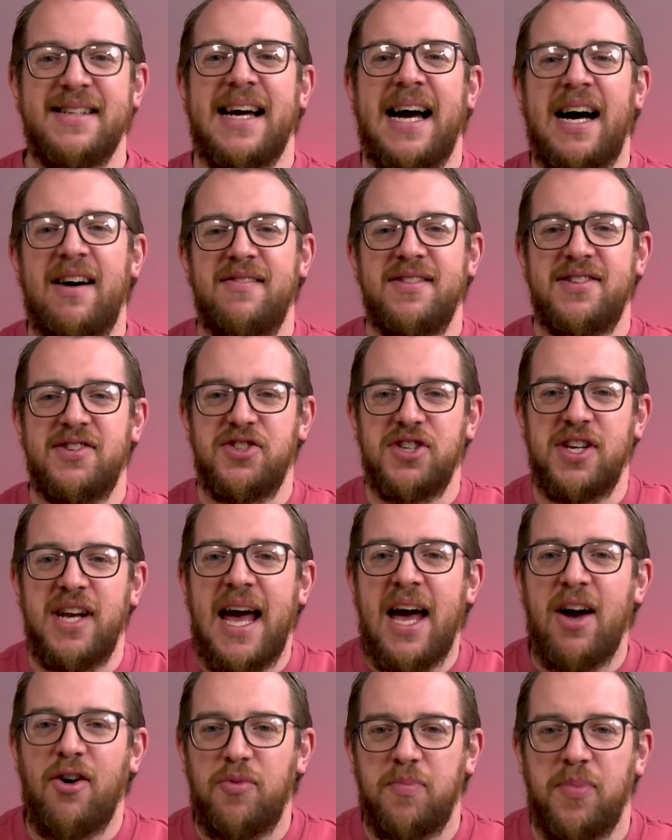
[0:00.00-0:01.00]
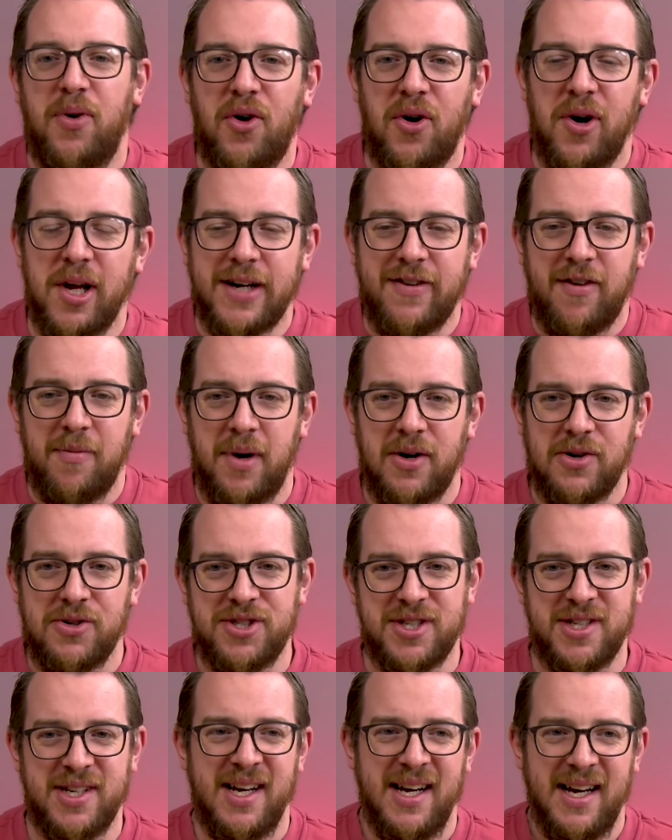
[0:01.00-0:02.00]
to have such an outpouring of
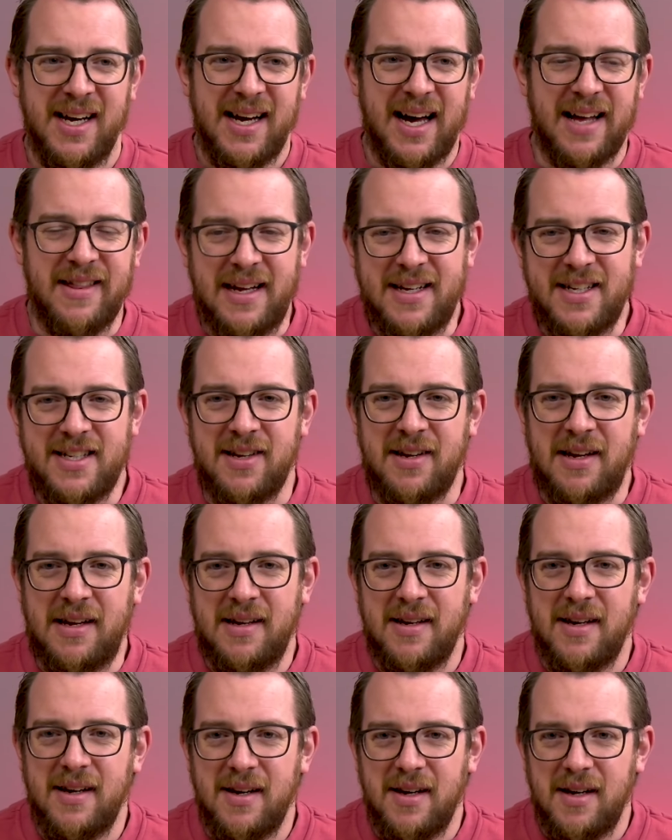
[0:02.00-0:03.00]
emotion and then to